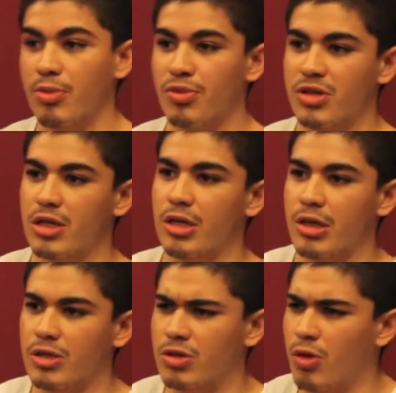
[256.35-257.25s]
You're
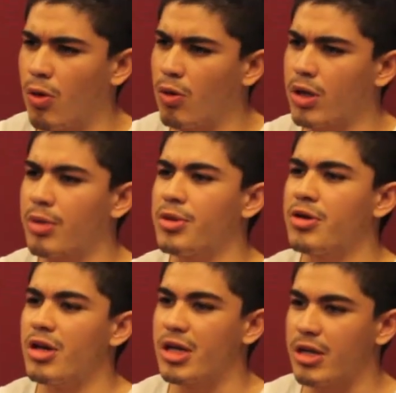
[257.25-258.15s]
representing this whole
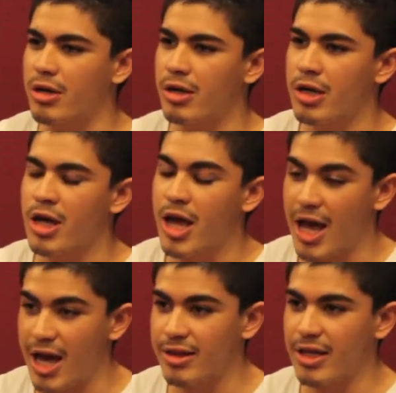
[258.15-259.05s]
community here
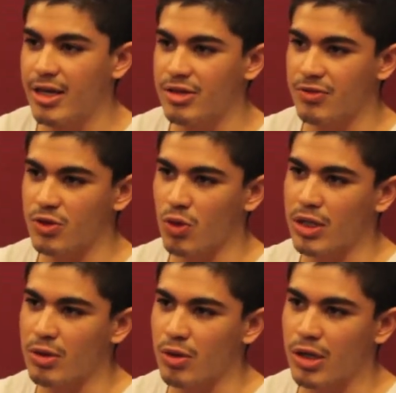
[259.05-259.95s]
at the age of
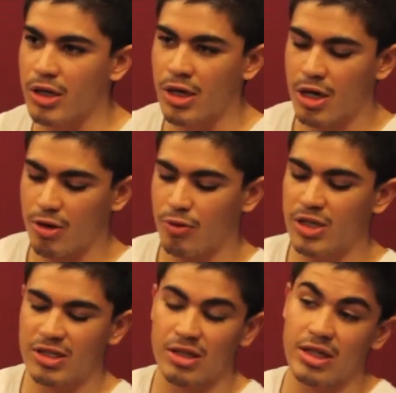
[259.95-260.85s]
21,
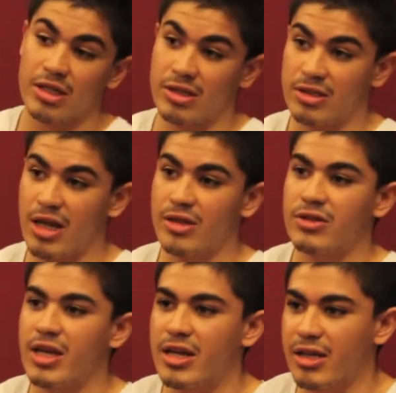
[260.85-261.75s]
recently, in a
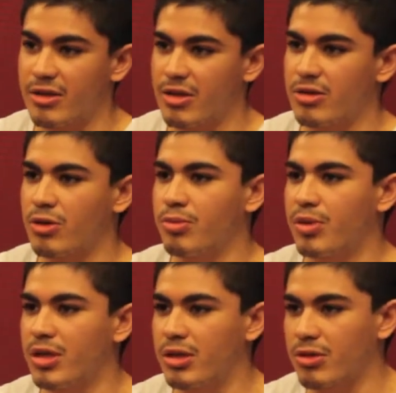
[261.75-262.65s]
sense, getting into this
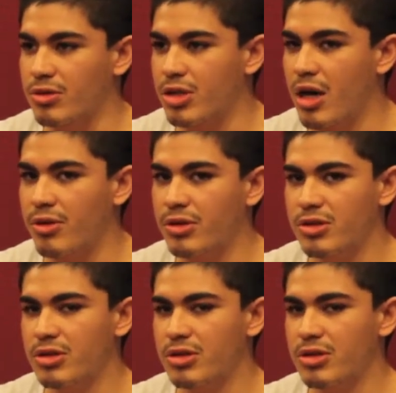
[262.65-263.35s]
whole political genre.